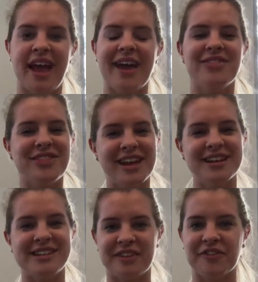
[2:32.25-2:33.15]
and then
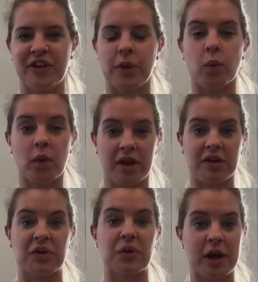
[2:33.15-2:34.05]
identify
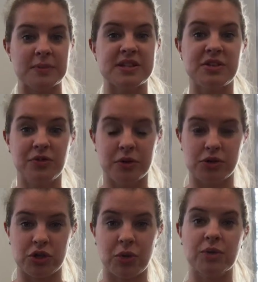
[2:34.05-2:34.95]
where Crops of the
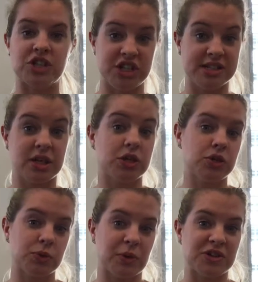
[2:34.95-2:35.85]
Future, which is a
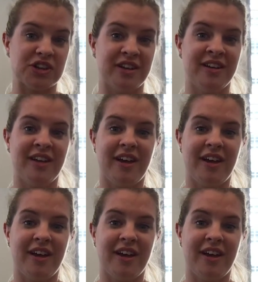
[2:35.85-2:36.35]
consortia